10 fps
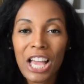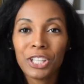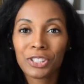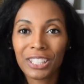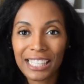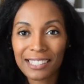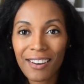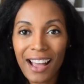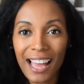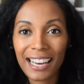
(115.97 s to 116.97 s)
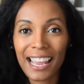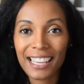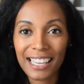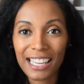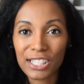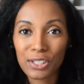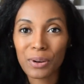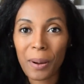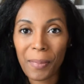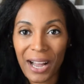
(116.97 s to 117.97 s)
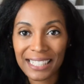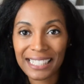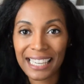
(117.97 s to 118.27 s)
So let's go ahead and get into unboxing